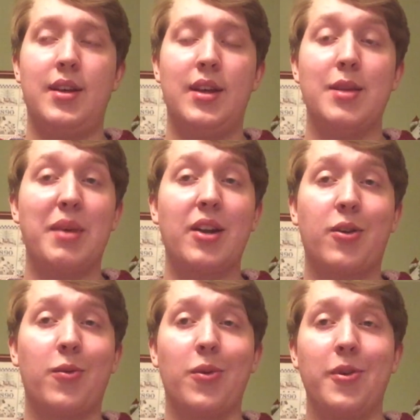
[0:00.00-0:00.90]
in the
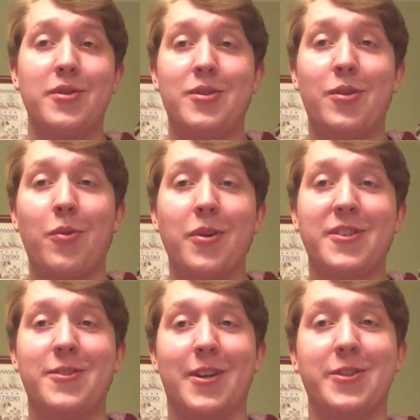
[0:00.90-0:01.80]
medical world
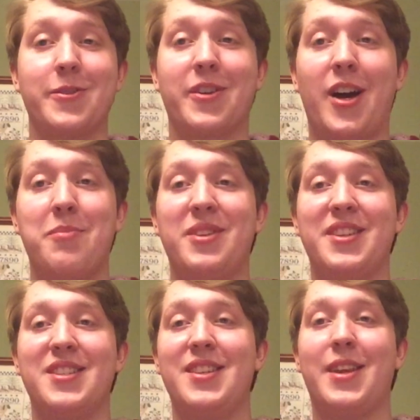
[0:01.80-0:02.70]
towards structural
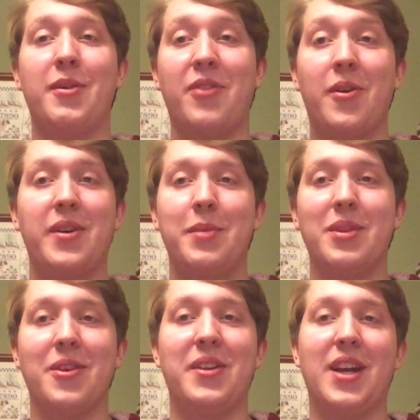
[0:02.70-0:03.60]
competency that we've already
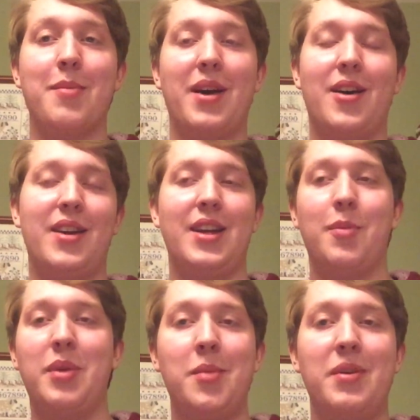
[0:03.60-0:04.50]
been learning about in
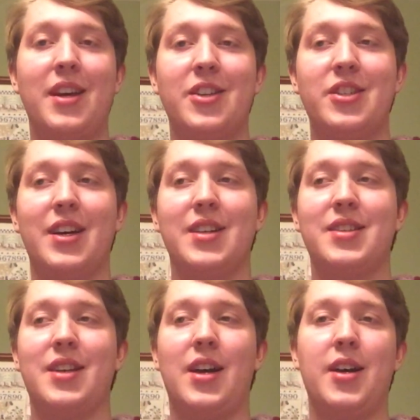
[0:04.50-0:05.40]

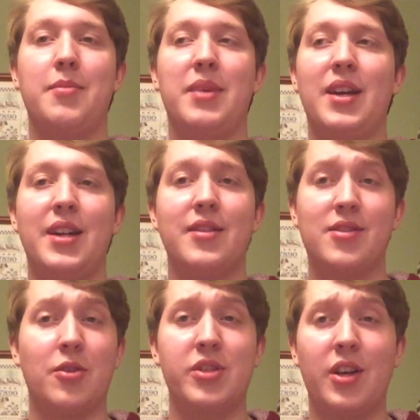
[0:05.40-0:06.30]
PPHS and in
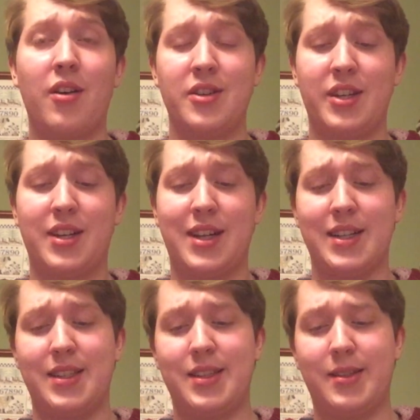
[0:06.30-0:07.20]
sociology
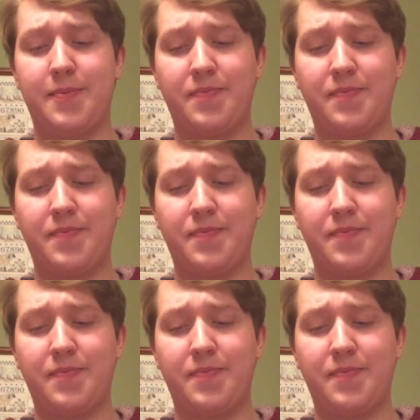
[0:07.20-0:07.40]
classes.